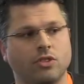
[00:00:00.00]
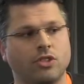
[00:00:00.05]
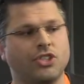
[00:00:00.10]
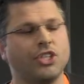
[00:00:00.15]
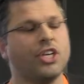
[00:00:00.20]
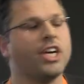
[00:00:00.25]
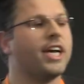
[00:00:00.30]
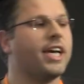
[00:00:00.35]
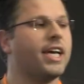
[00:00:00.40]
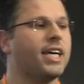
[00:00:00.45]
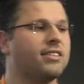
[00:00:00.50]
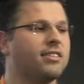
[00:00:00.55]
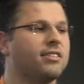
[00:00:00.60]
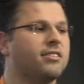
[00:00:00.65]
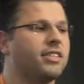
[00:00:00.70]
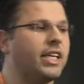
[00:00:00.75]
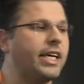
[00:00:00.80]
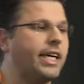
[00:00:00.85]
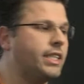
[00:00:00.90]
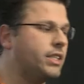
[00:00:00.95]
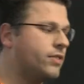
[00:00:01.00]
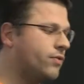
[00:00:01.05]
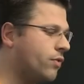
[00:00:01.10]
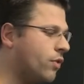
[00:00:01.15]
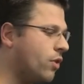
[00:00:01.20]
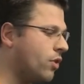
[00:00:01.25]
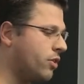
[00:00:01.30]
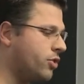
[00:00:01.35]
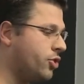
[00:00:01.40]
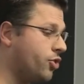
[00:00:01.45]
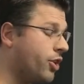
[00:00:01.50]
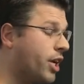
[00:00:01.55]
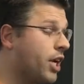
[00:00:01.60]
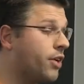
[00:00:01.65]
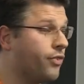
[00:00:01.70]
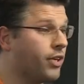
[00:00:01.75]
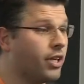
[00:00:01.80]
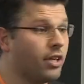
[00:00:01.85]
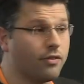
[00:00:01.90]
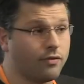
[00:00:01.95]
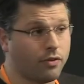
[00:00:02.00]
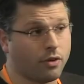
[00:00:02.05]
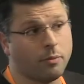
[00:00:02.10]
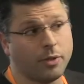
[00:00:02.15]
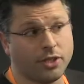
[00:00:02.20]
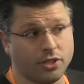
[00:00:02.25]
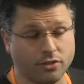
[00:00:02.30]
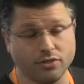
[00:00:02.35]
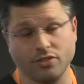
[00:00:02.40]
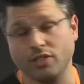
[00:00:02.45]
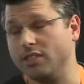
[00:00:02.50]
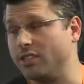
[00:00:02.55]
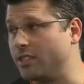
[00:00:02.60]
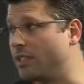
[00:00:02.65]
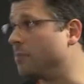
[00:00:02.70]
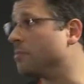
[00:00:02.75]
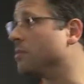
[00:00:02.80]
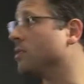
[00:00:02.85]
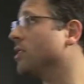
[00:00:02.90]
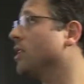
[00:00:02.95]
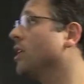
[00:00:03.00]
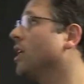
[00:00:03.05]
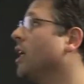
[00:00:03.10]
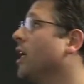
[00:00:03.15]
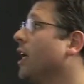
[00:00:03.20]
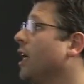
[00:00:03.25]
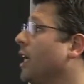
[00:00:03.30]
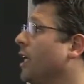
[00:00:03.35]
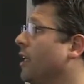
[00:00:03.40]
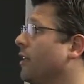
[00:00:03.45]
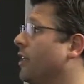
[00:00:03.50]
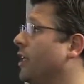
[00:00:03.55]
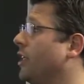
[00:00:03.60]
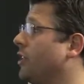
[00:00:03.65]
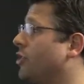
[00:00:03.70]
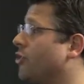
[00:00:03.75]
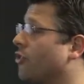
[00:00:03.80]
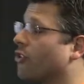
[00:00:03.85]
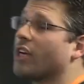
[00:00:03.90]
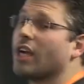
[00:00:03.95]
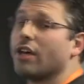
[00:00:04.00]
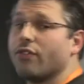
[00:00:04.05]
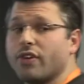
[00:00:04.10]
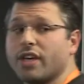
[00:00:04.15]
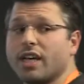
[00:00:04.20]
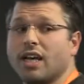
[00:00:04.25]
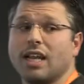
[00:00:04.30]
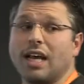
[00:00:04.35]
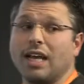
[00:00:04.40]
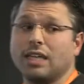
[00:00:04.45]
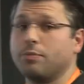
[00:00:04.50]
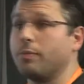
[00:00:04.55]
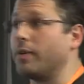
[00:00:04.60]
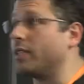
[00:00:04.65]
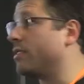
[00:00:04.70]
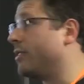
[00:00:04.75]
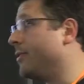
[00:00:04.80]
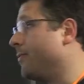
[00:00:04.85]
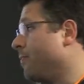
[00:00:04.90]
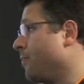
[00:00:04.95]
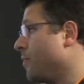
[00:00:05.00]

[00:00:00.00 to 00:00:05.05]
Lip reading: GIS stands for Geographical Information Systems. The geographical aspect.